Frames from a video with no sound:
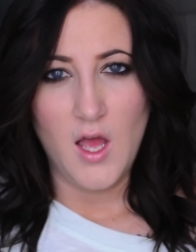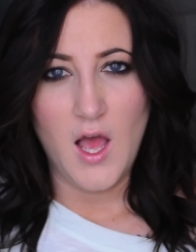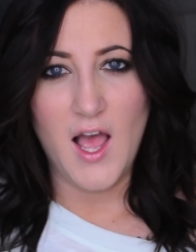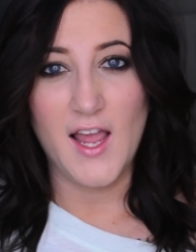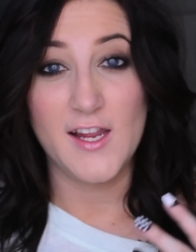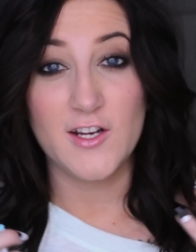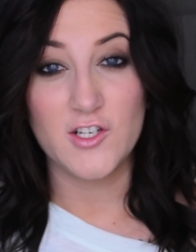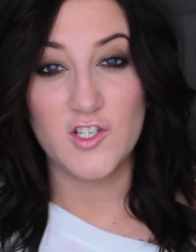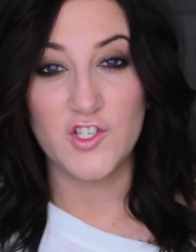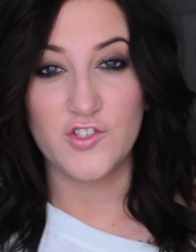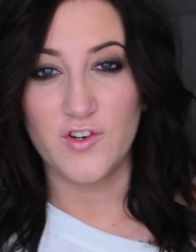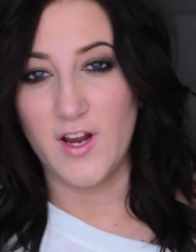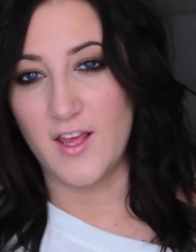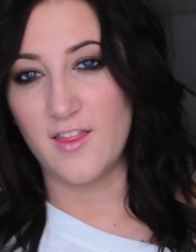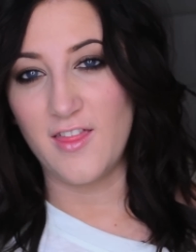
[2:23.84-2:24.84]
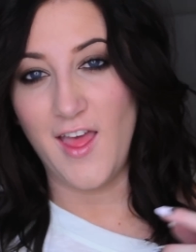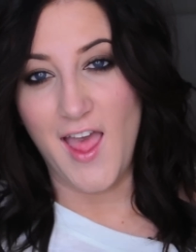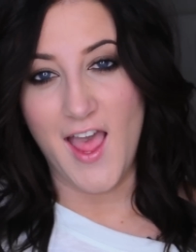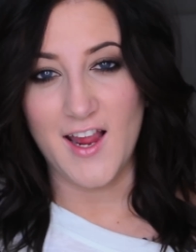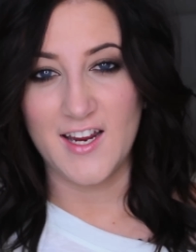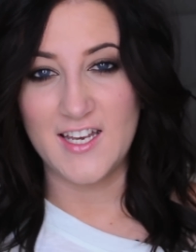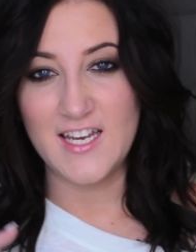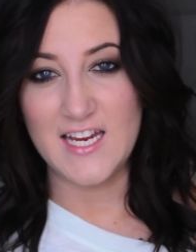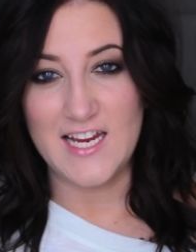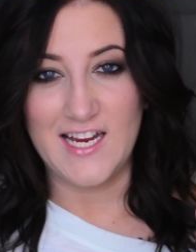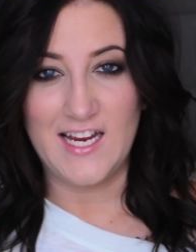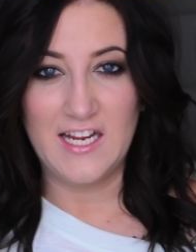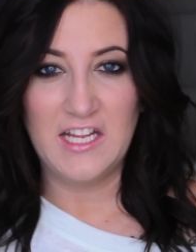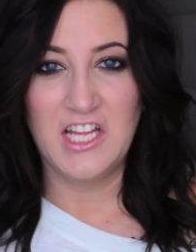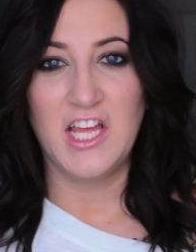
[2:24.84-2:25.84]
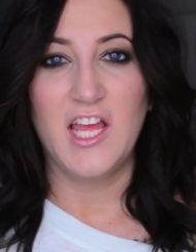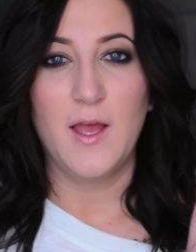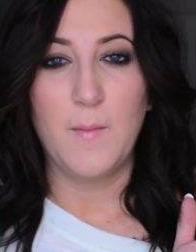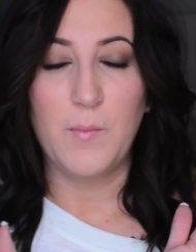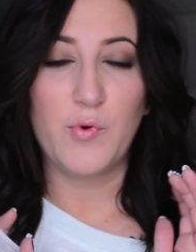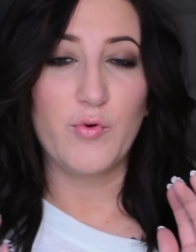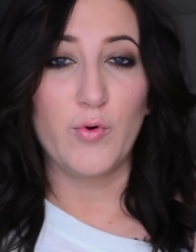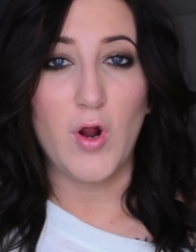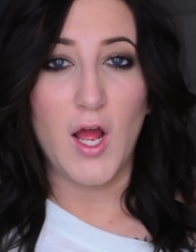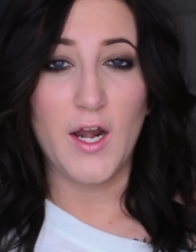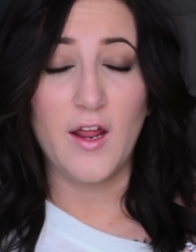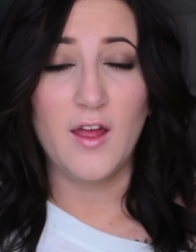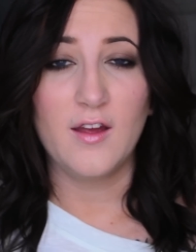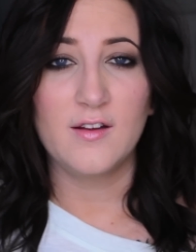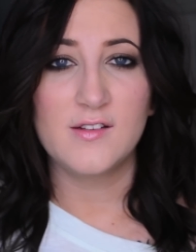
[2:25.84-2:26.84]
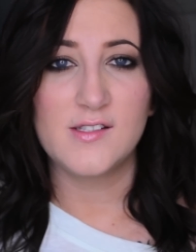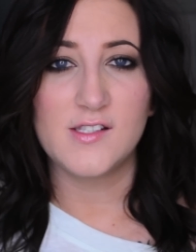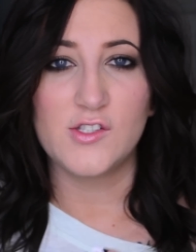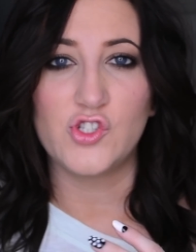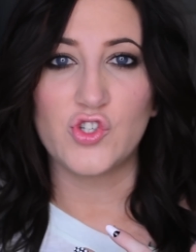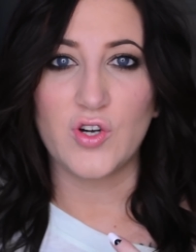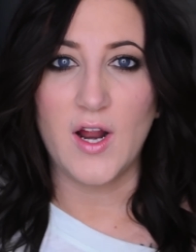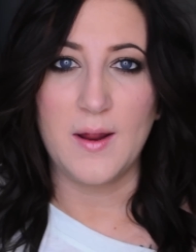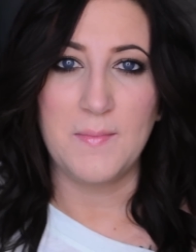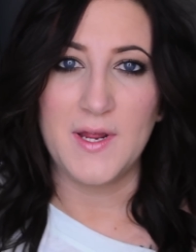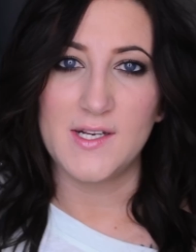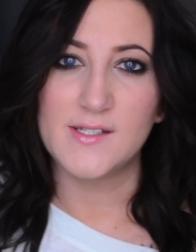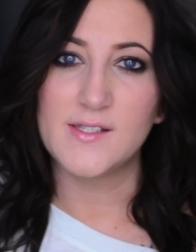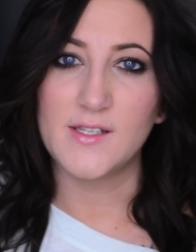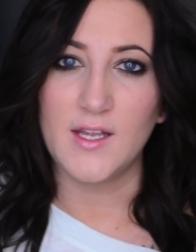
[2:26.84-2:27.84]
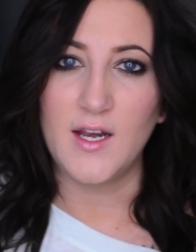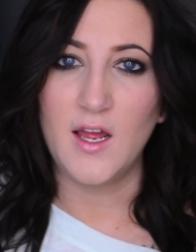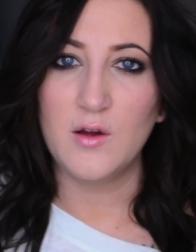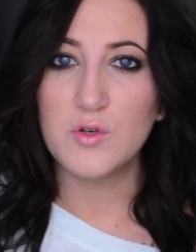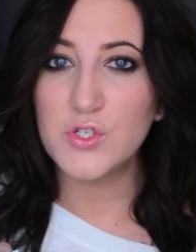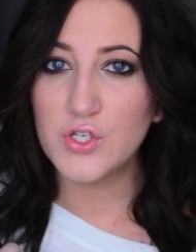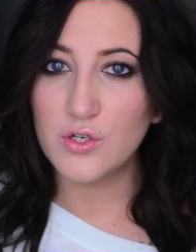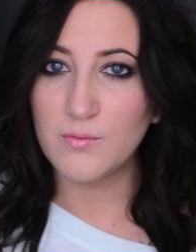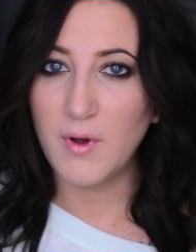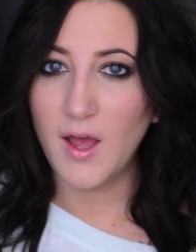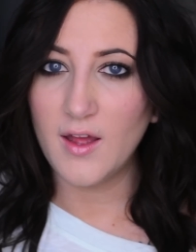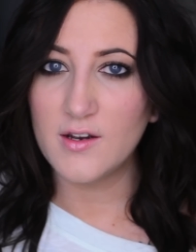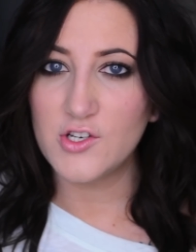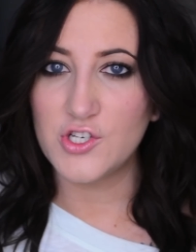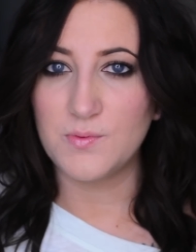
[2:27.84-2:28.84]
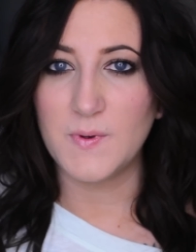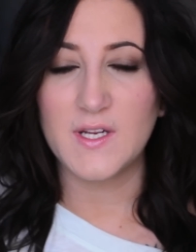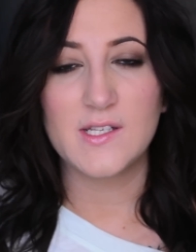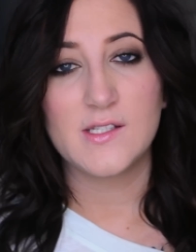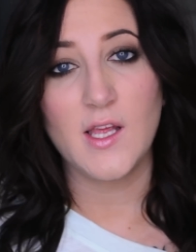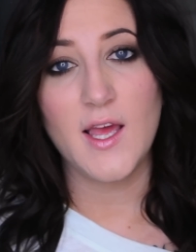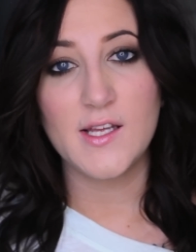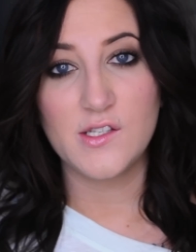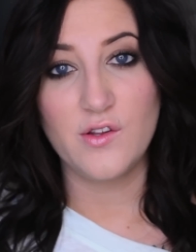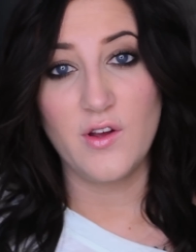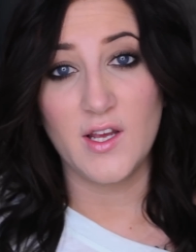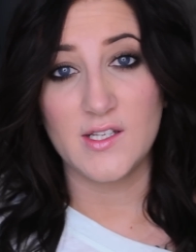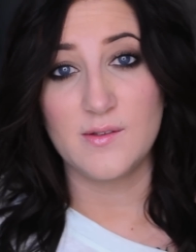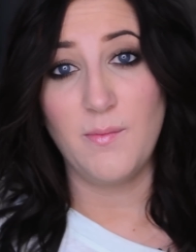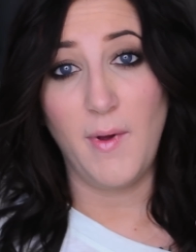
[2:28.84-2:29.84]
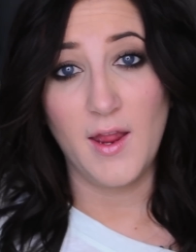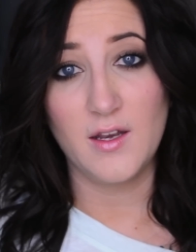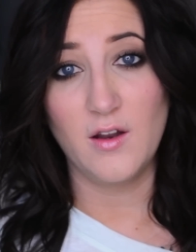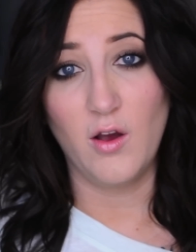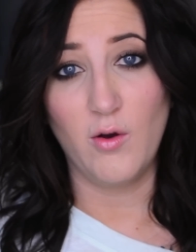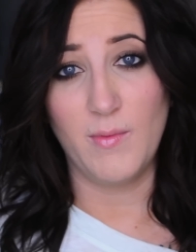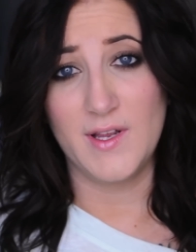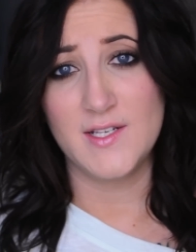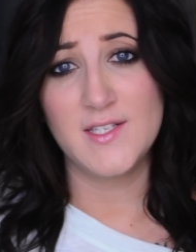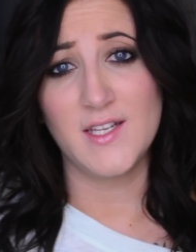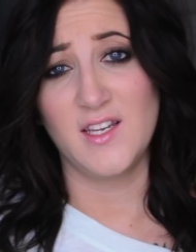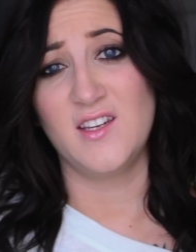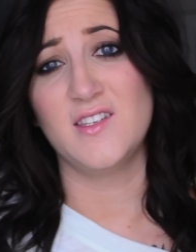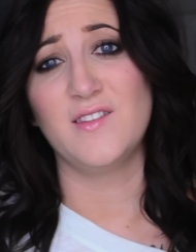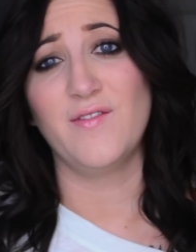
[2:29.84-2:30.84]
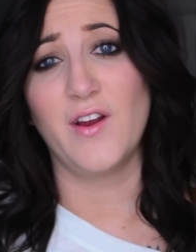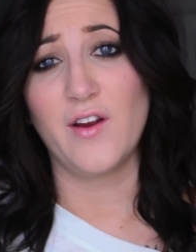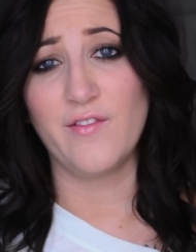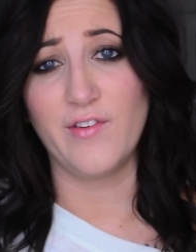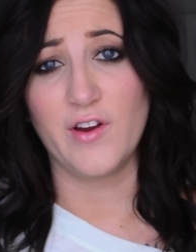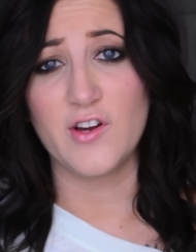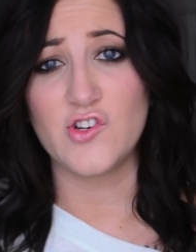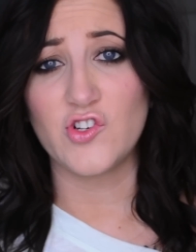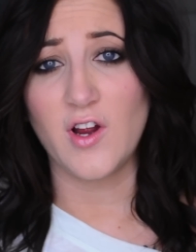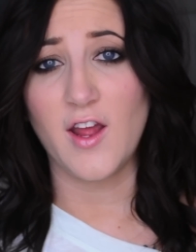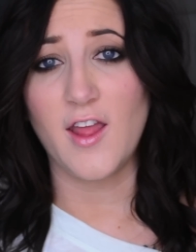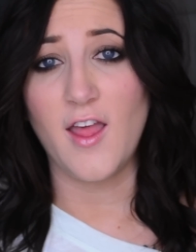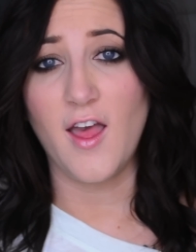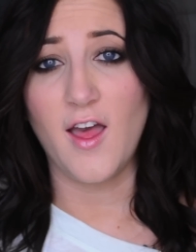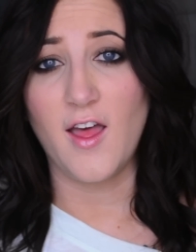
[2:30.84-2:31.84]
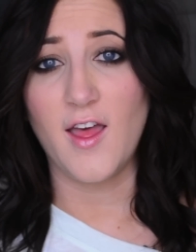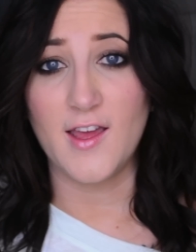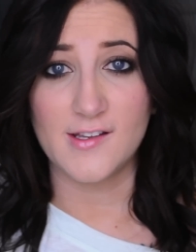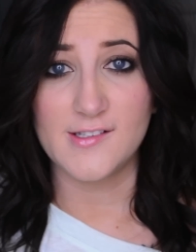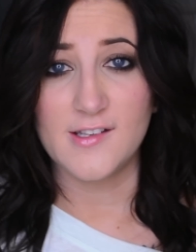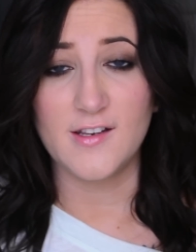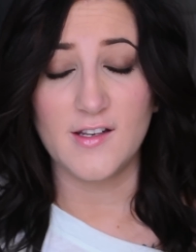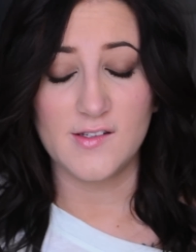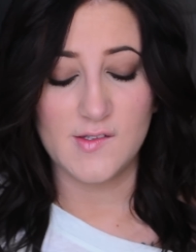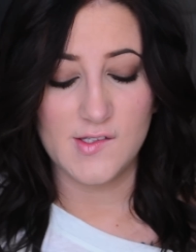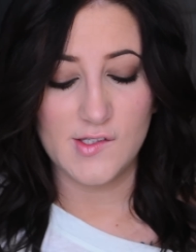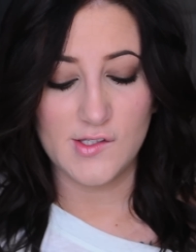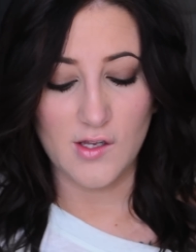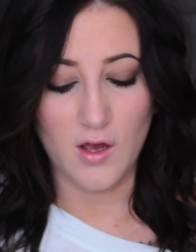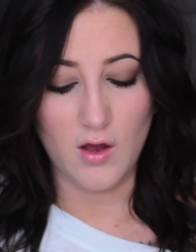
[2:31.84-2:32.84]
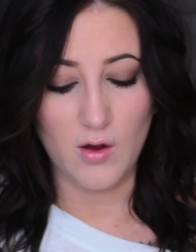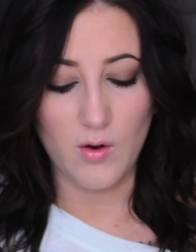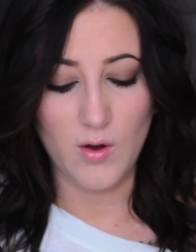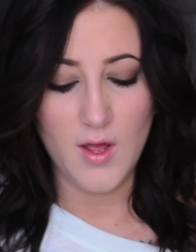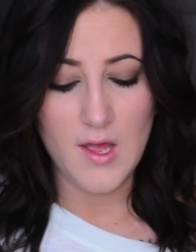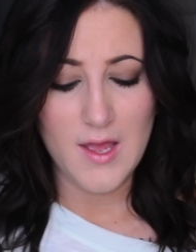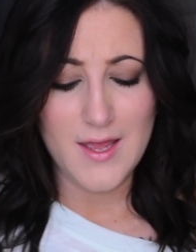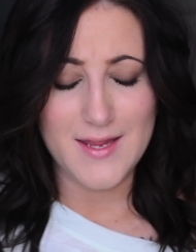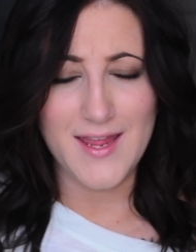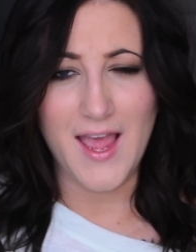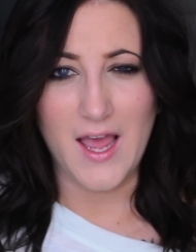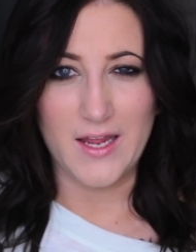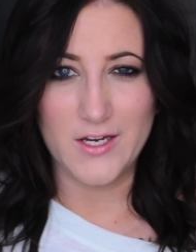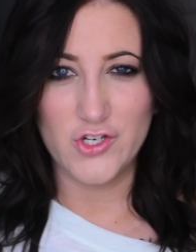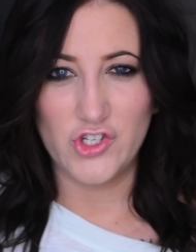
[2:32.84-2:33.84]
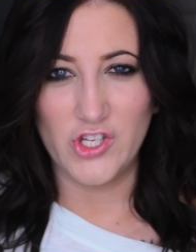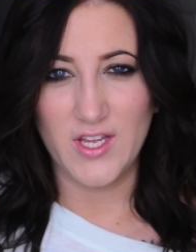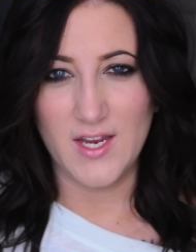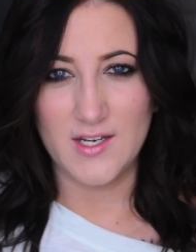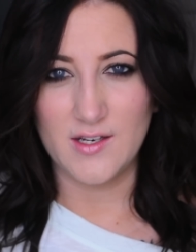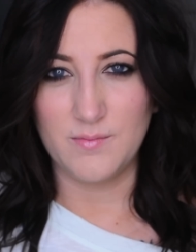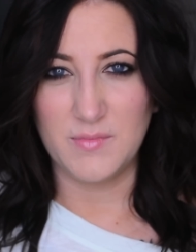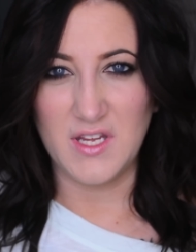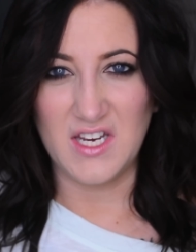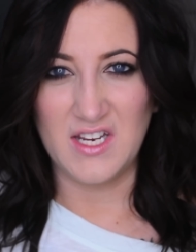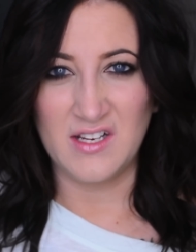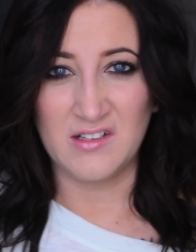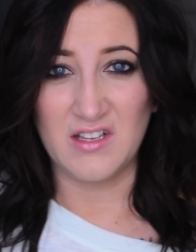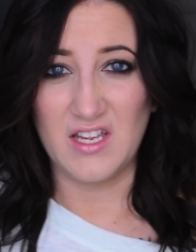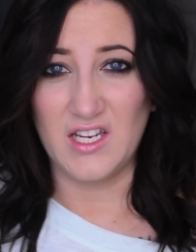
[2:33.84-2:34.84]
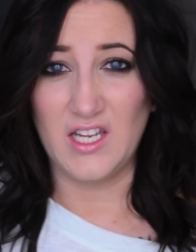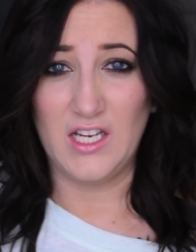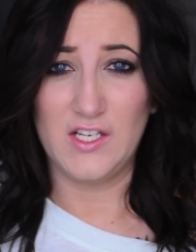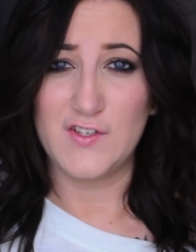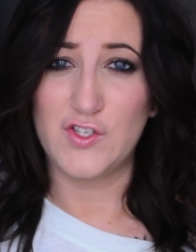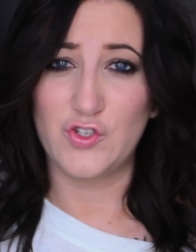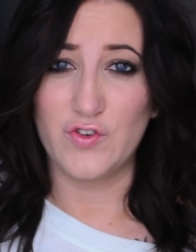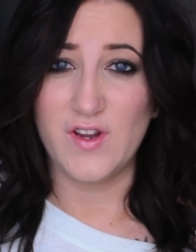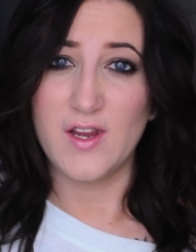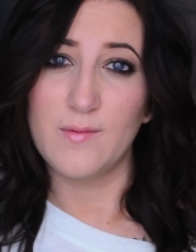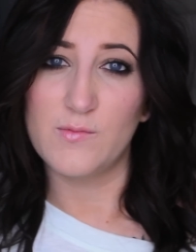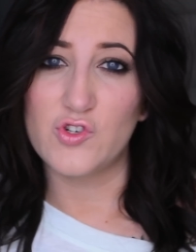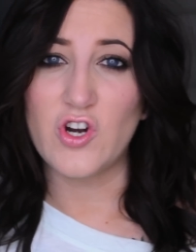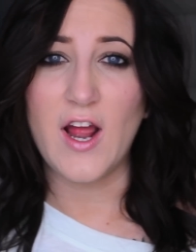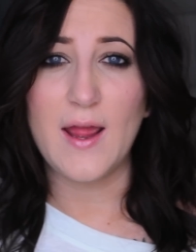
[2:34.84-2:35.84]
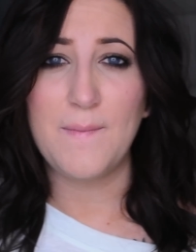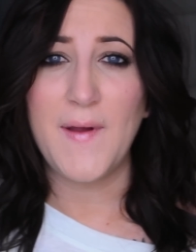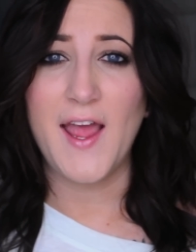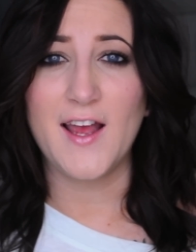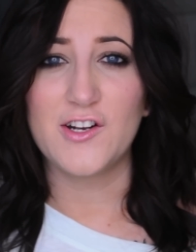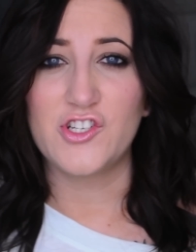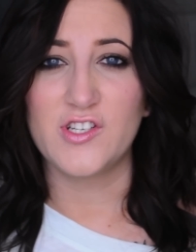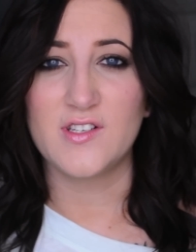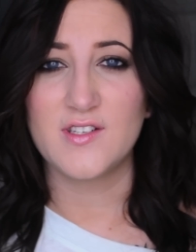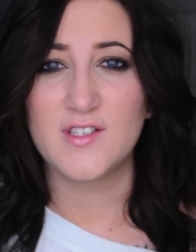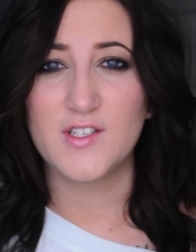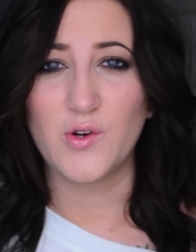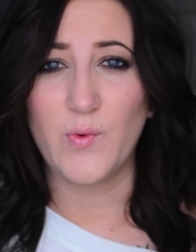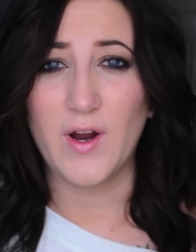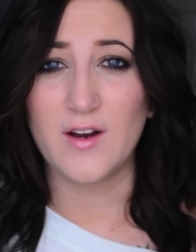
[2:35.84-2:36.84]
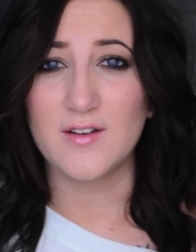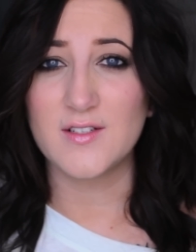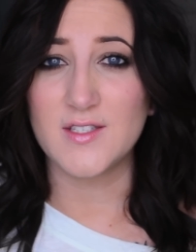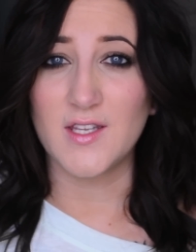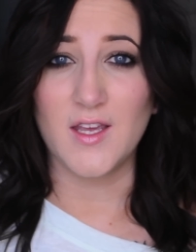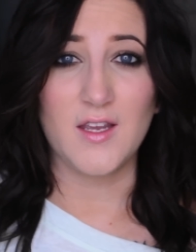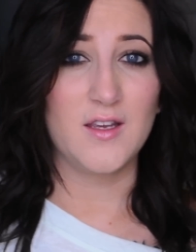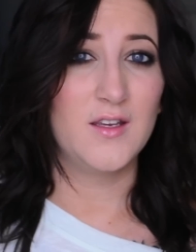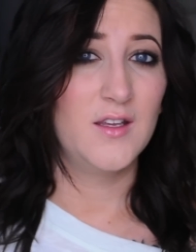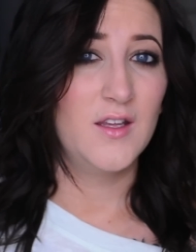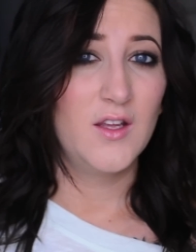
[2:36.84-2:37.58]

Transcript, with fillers: higher strength acne products dry my skin out too much because as you guys might know, my skin is very, very dry as it is. So yeah, I usually end up getting like extreme dry patches to where it's like